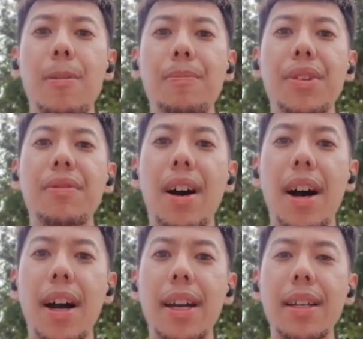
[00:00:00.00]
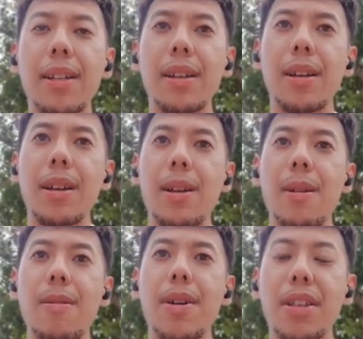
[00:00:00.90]
divine
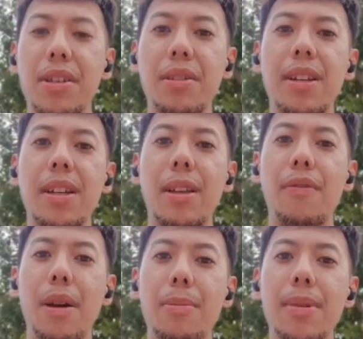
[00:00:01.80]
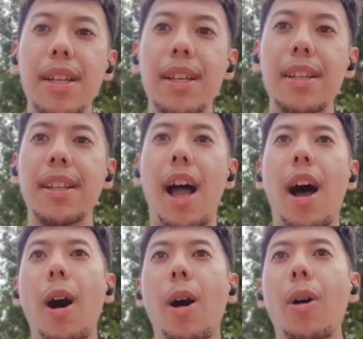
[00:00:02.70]
masculine and feminine and
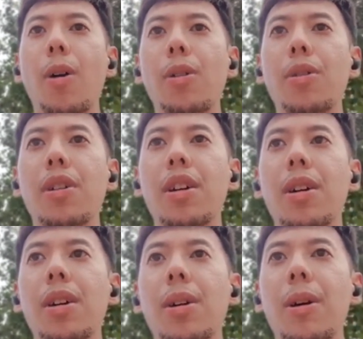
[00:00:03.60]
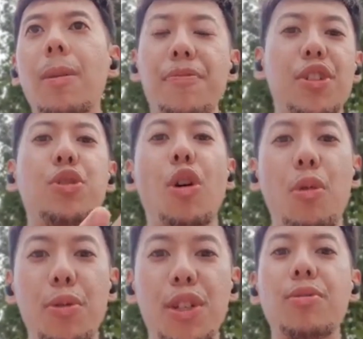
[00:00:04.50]
how the stories
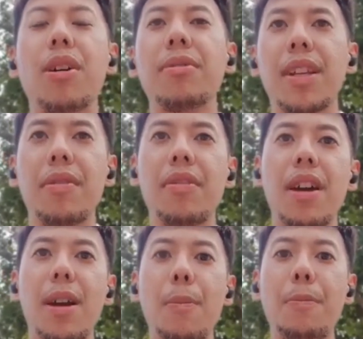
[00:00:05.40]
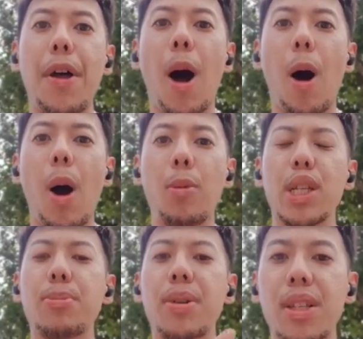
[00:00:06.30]
surrounding them, how I was
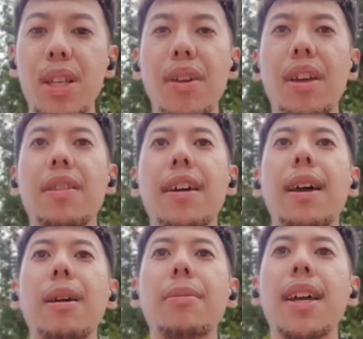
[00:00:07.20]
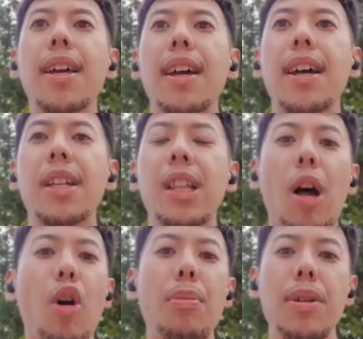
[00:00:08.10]
perceiving them, and
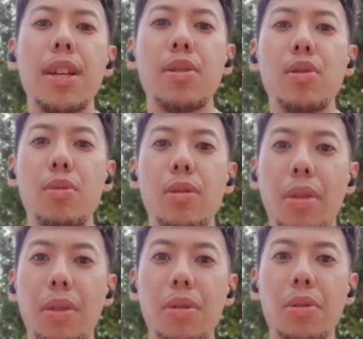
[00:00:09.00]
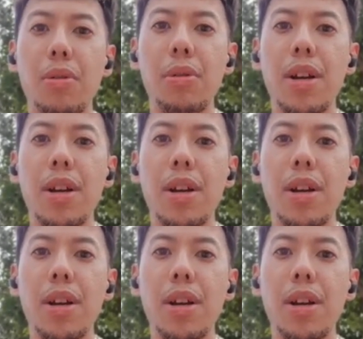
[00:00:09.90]
allowing me to work through